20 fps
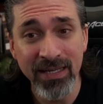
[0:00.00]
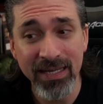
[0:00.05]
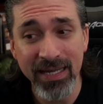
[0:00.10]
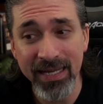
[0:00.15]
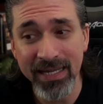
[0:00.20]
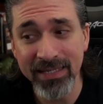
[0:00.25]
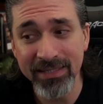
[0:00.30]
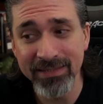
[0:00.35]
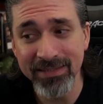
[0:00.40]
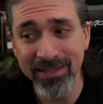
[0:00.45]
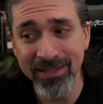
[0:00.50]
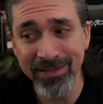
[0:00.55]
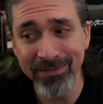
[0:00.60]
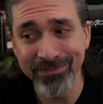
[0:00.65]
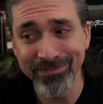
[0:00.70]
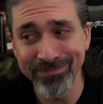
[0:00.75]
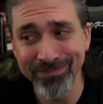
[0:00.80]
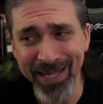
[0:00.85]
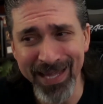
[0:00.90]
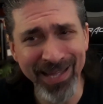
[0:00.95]
And
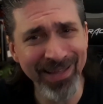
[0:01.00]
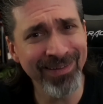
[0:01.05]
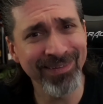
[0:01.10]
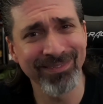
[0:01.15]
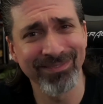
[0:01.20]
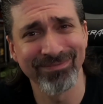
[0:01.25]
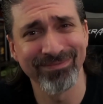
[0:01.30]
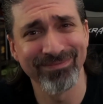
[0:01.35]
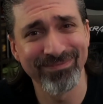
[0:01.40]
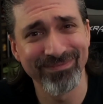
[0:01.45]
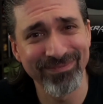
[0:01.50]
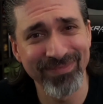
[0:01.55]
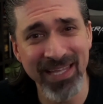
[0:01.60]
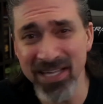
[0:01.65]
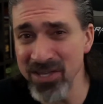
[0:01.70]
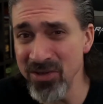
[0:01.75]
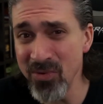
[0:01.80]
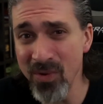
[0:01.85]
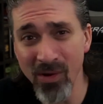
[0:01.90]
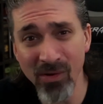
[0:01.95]
yeah,
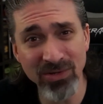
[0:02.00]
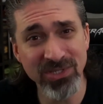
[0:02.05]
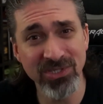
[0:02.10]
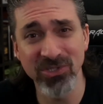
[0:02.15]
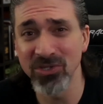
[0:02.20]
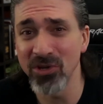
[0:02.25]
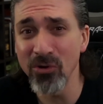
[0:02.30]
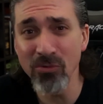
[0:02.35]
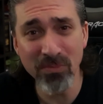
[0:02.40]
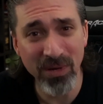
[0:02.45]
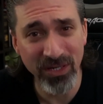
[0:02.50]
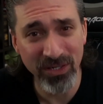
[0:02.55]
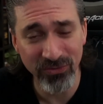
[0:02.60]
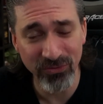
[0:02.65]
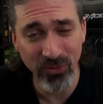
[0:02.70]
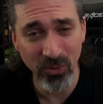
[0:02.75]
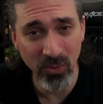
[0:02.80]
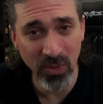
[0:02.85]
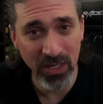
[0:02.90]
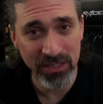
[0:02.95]
thank you all so much
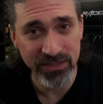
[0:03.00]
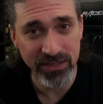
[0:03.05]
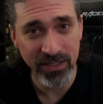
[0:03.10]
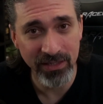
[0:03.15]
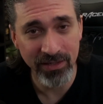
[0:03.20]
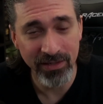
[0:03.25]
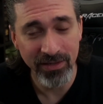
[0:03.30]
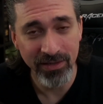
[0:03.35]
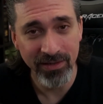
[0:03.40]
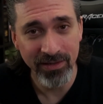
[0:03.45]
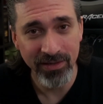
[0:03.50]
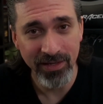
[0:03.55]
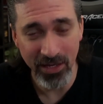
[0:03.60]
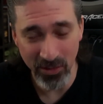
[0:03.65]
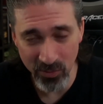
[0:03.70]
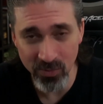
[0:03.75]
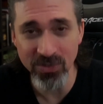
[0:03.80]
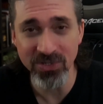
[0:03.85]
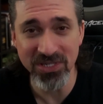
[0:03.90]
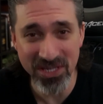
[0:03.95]
for watching,
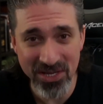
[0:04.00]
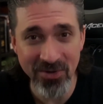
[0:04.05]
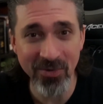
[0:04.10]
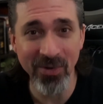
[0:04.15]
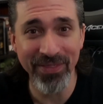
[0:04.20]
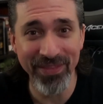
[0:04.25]
and we'll see you on the